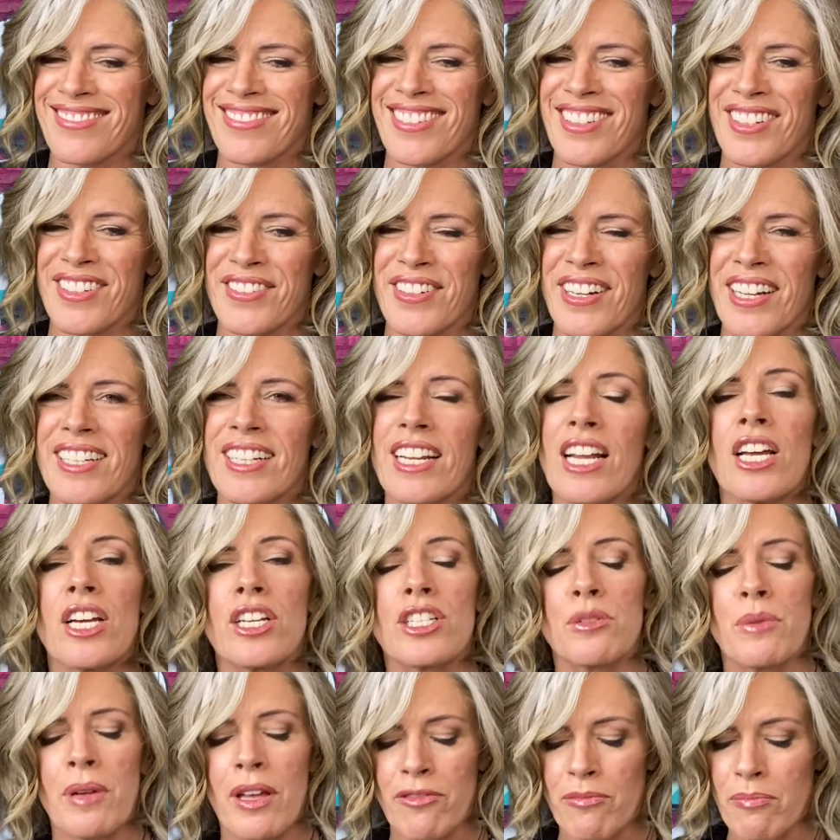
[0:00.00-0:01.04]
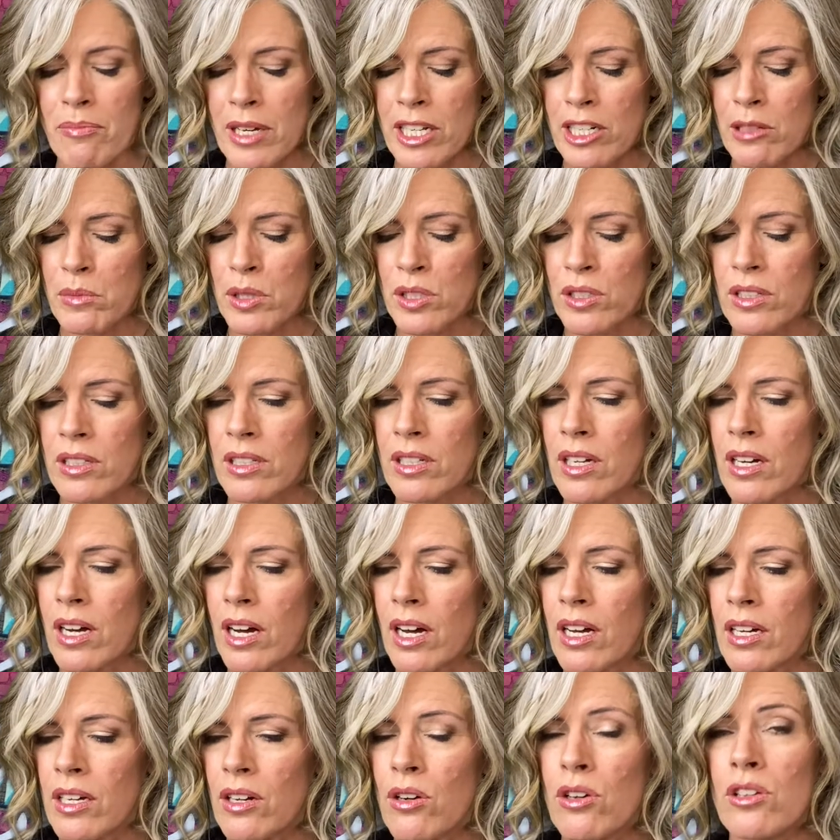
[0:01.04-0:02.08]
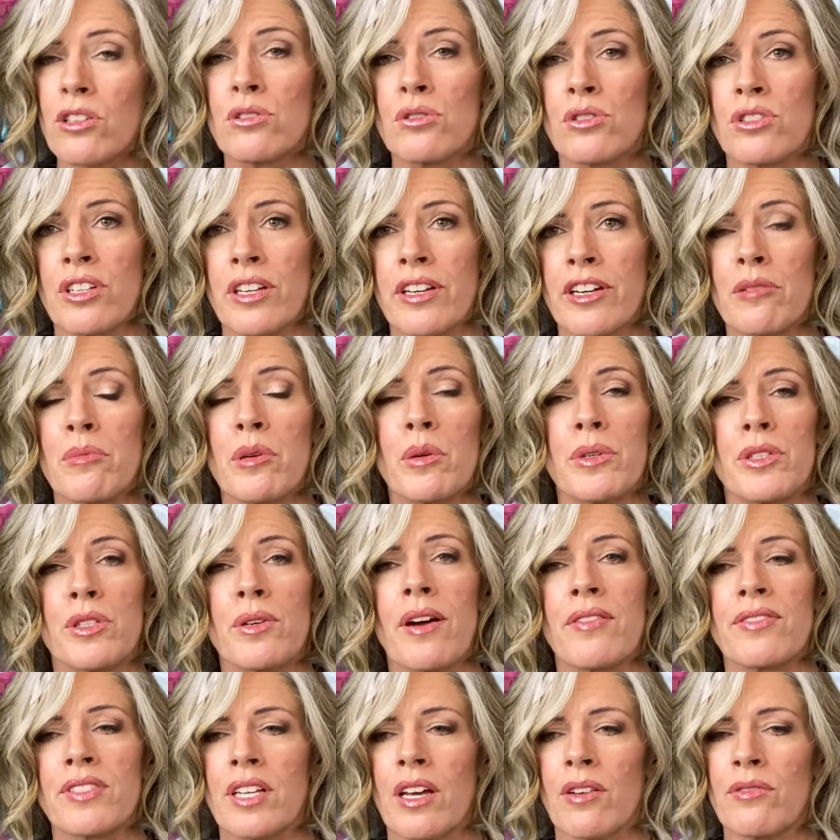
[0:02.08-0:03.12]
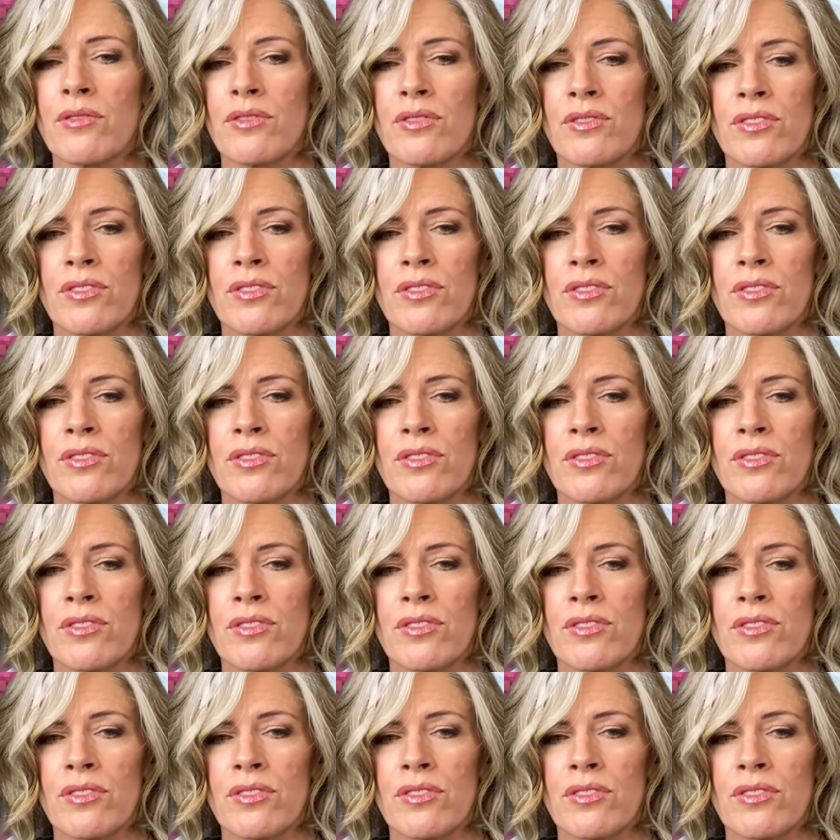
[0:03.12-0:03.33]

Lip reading: right. So we have minimal occlusion here, but we do have some.